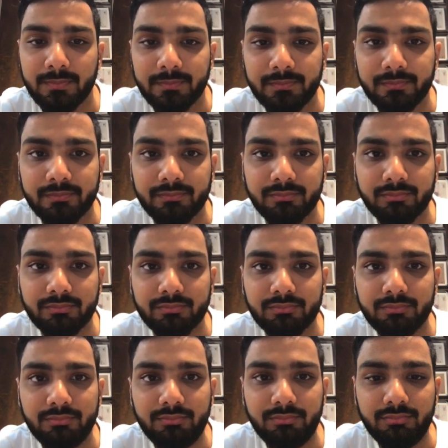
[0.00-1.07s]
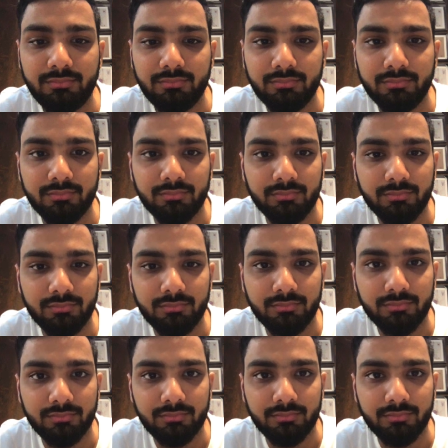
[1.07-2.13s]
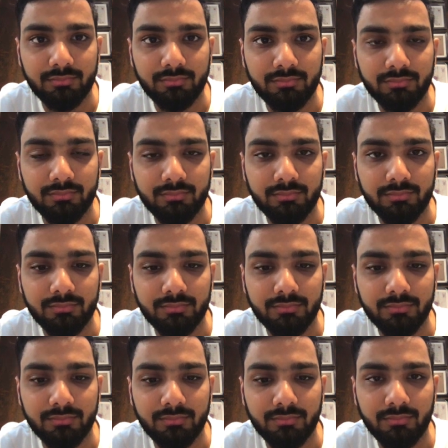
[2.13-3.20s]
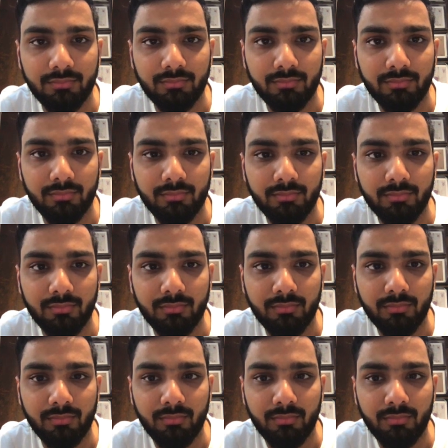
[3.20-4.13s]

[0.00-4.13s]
[no speech]